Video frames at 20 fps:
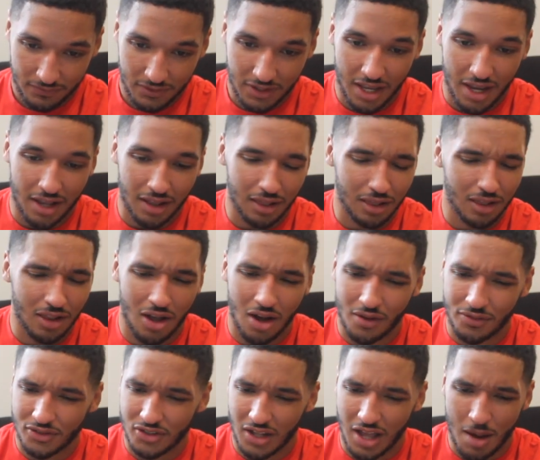Yeah,
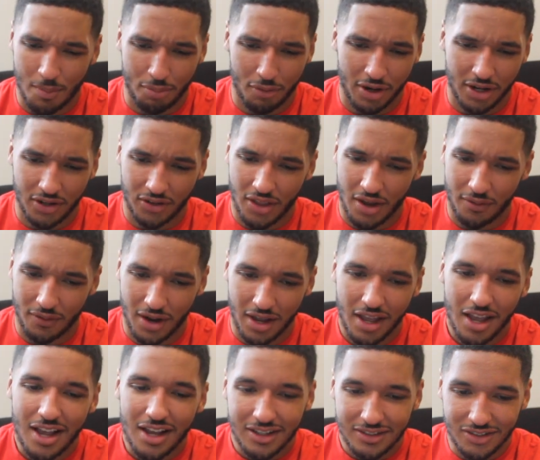loves operating on that
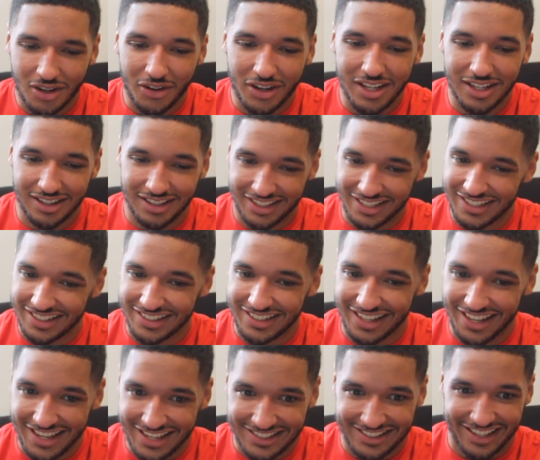right. So he
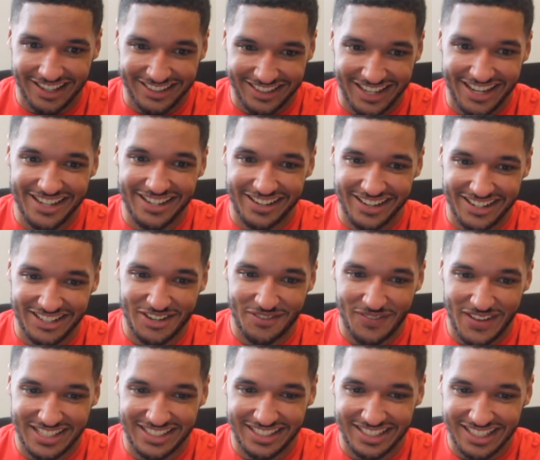is like the
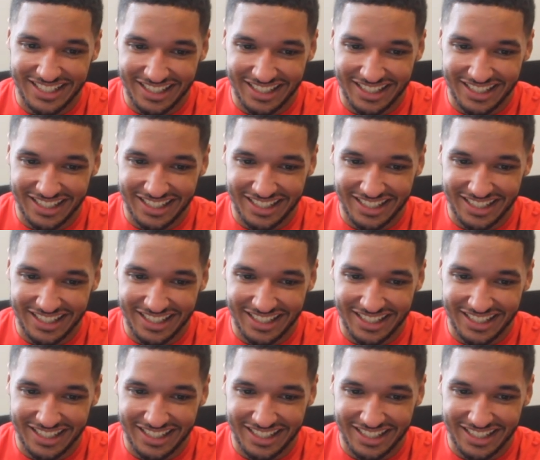Indonesian Messi.